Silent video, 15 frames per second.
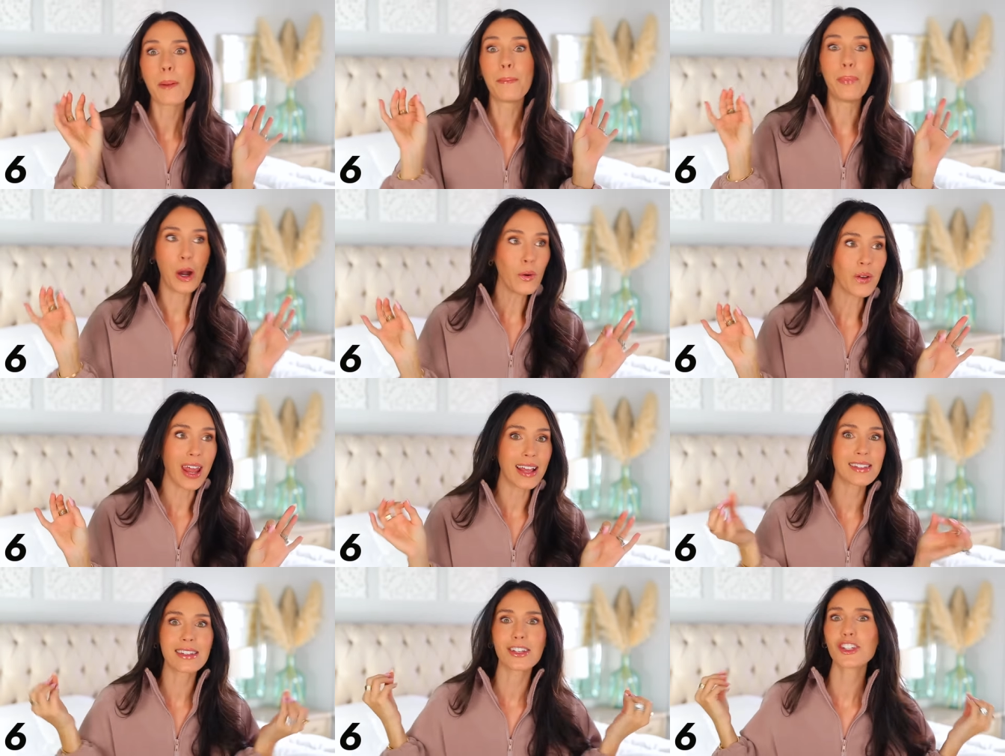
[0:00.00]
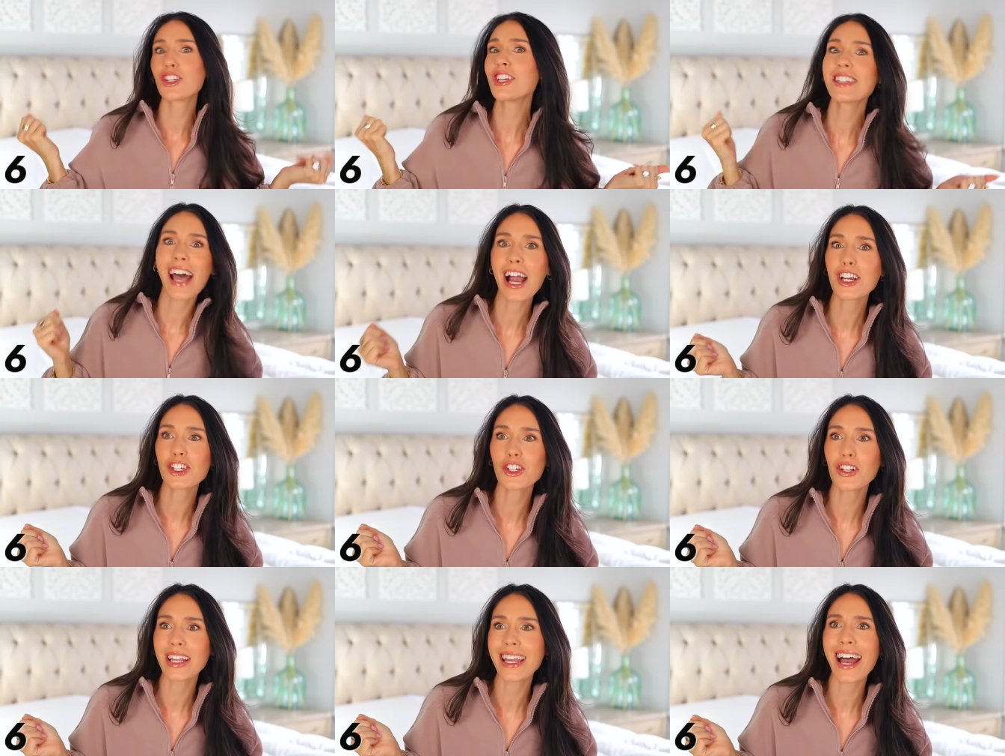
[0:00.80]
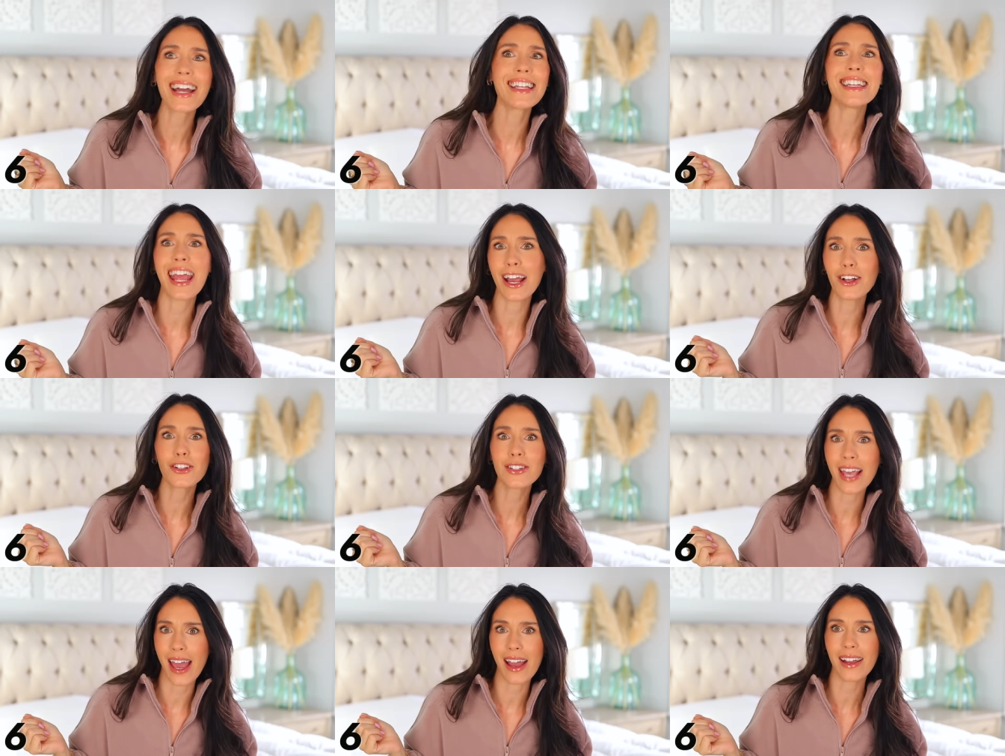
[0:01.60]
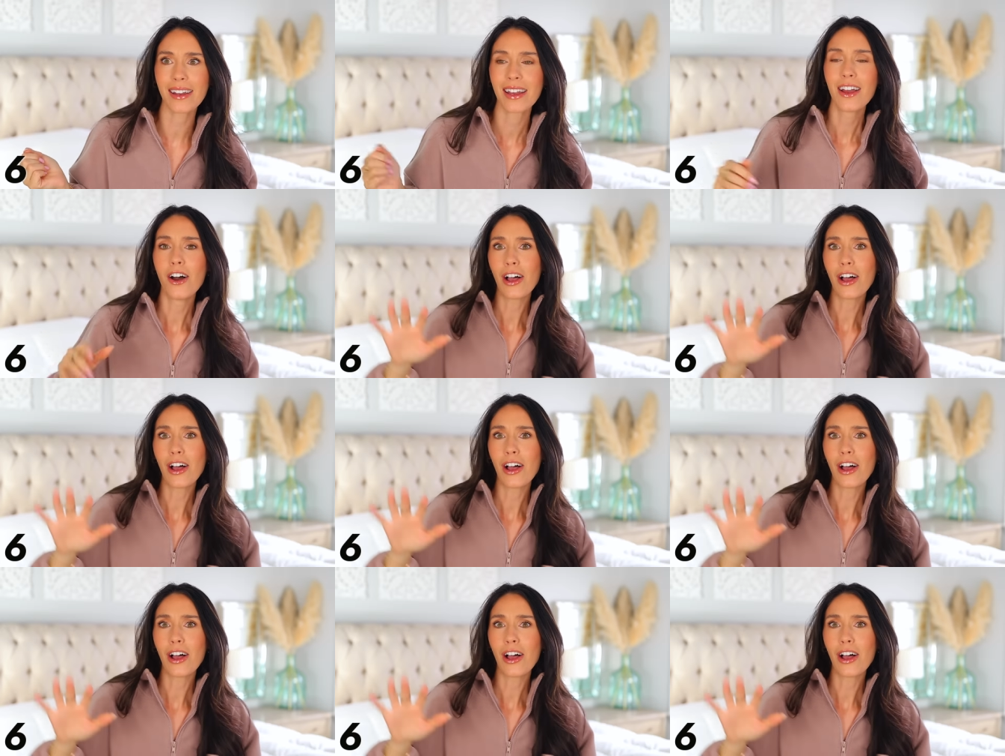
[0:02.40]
bonus, she's actually a nail tech.